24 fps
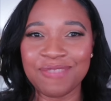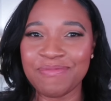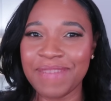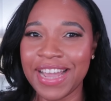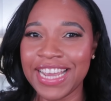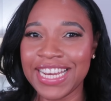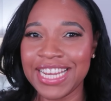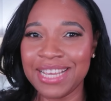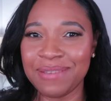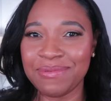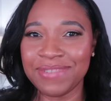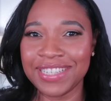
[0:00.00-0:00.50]

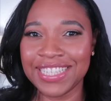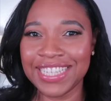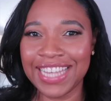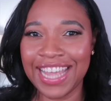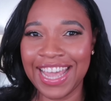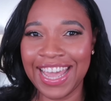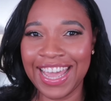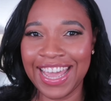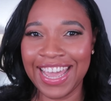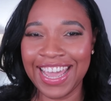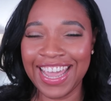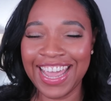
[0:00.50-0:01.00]
My name is
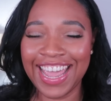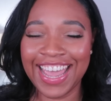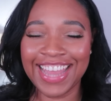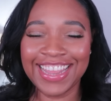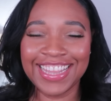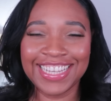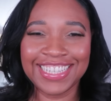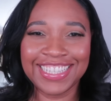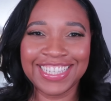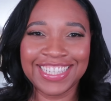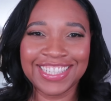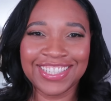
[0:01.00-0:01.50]
Kay
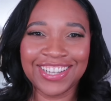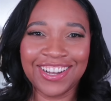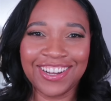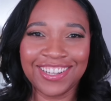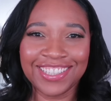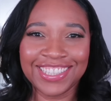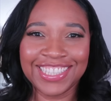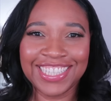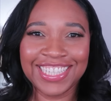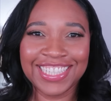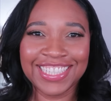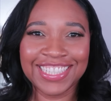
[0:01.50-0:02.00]
and this is
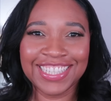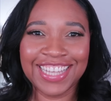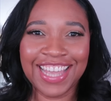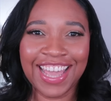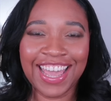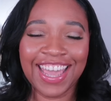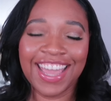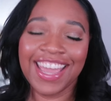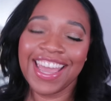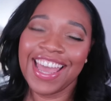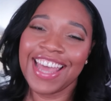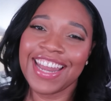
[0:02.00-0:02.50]
All Tingz Kay,